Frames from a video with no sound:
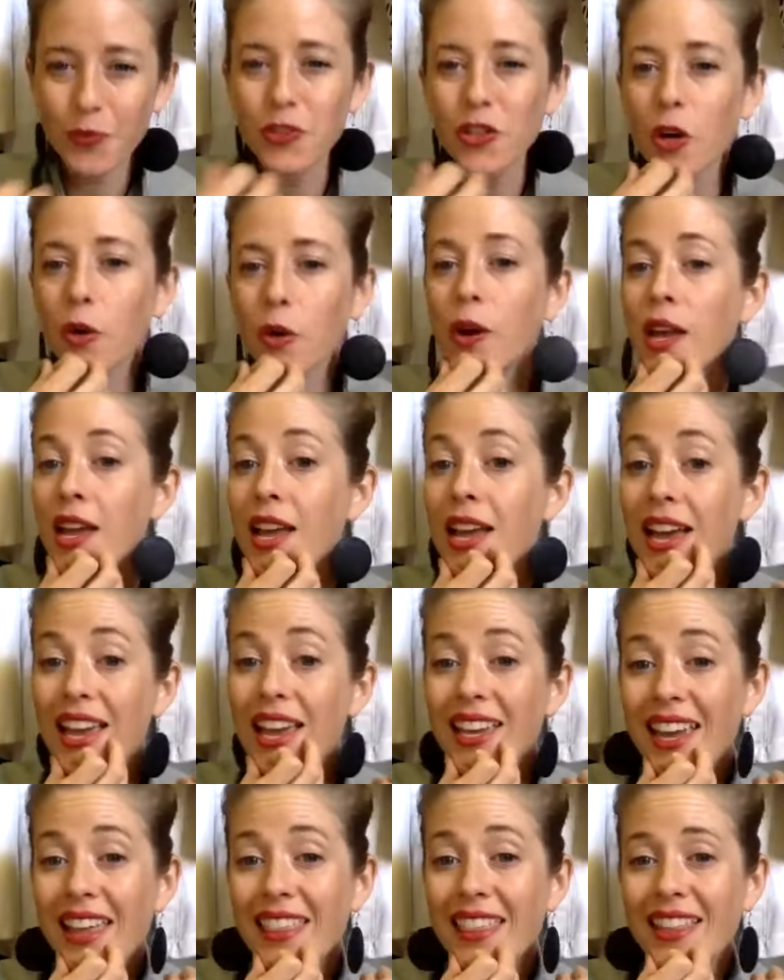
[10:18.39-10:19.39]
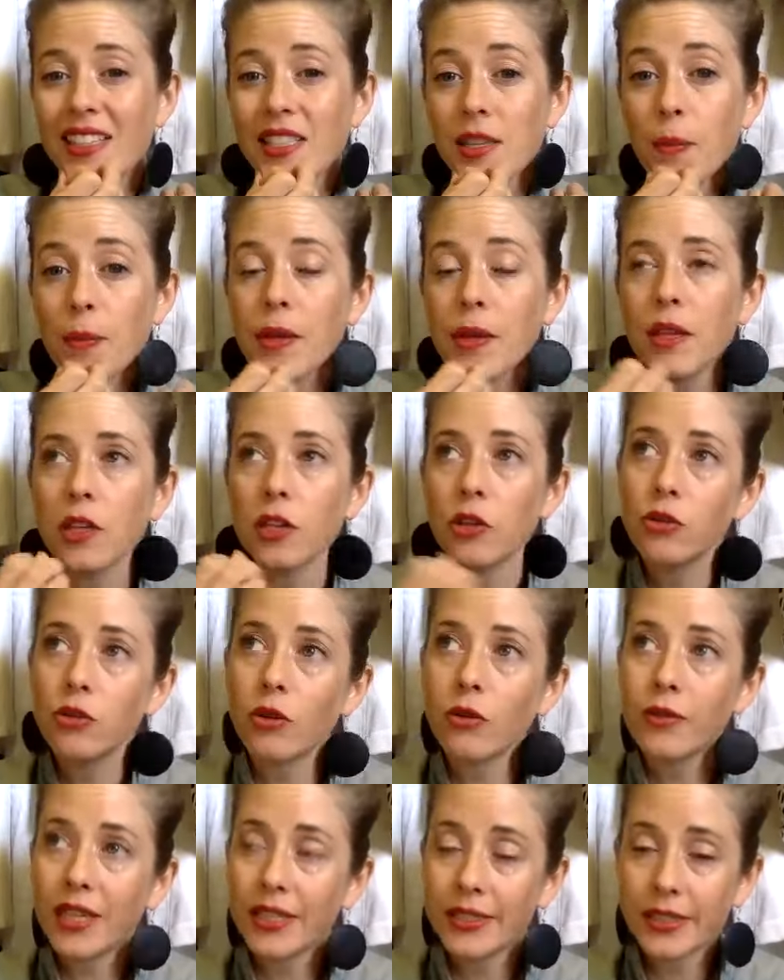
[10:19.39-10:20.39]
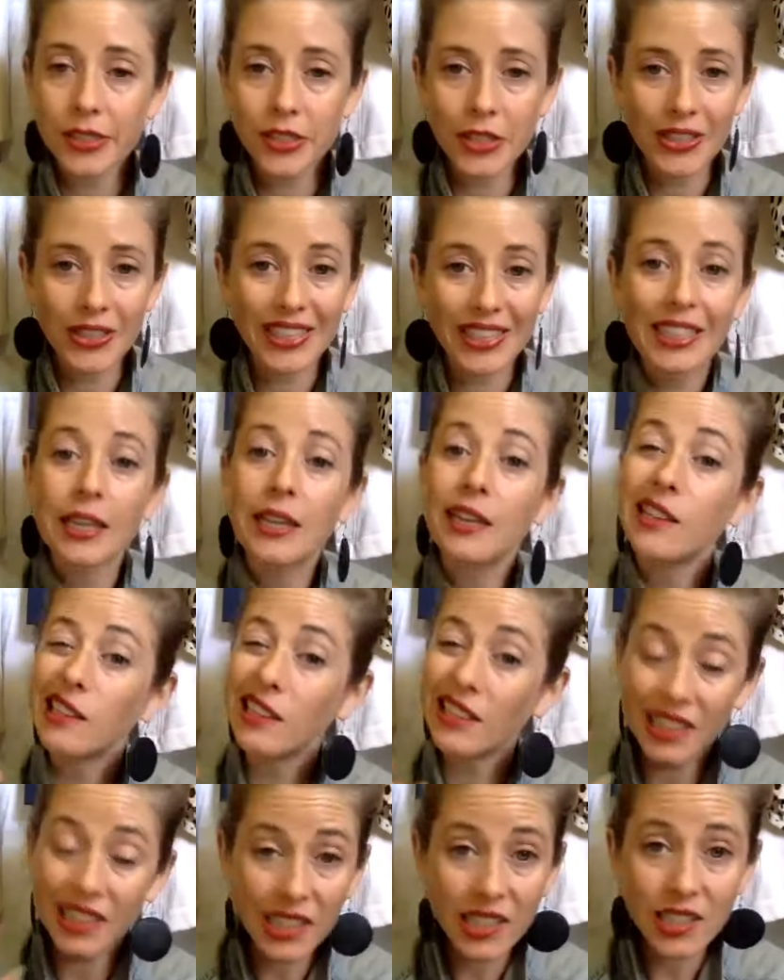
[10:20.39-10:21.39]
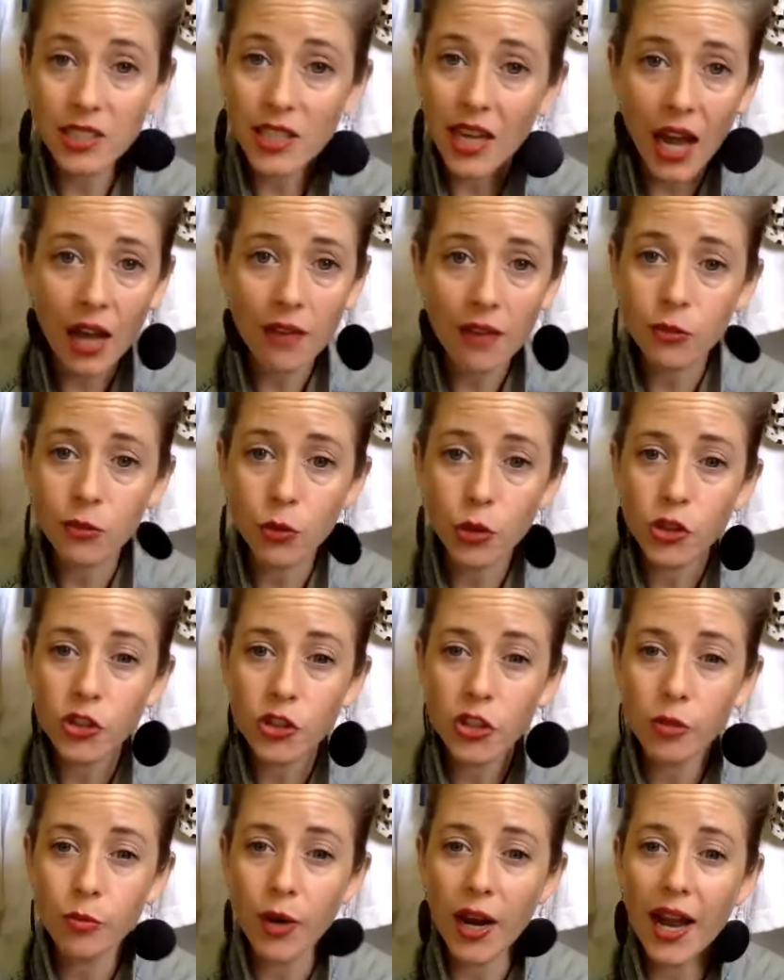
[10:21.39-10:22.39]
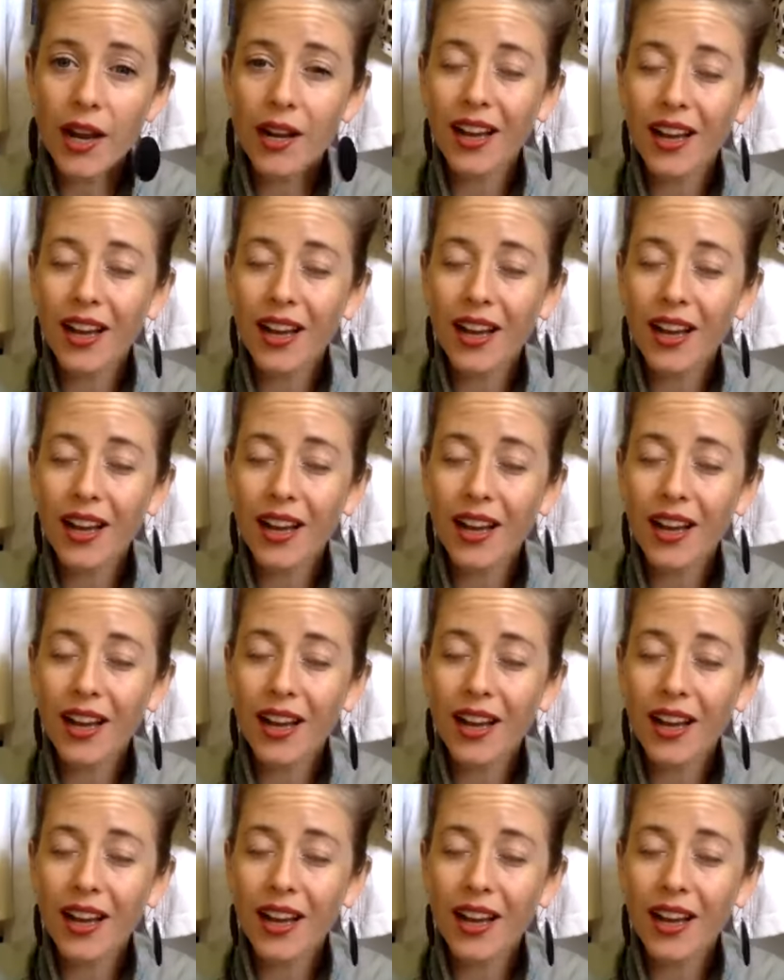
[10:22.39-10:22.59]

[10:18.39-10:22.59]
So again, that's something that you don't necessarily need to have a wardrobe rack.